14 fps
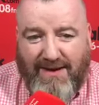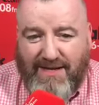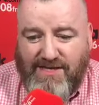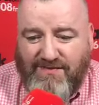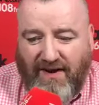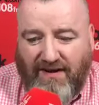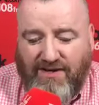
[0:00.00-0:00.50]

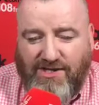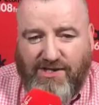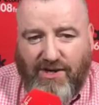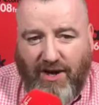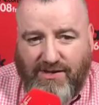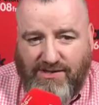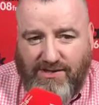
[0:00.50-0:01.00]
As far as
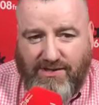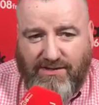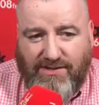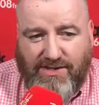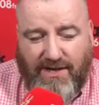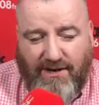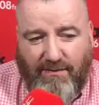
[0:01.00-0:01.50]
sauce is
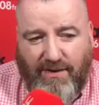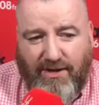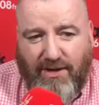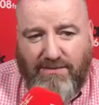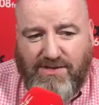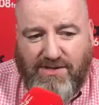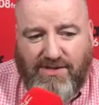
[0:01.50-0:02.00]
concerned, when it
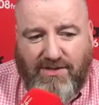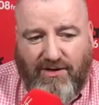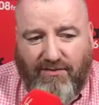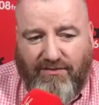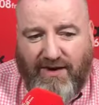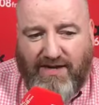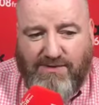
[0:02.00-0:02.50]
comes to
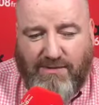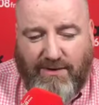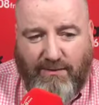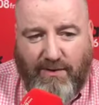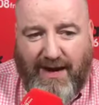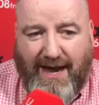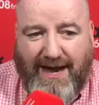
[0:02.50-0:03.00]
stir fries,
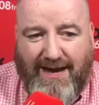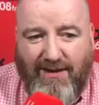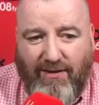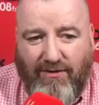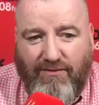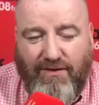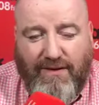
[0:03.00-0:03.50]
what I
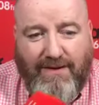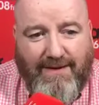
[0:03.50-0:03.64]
love,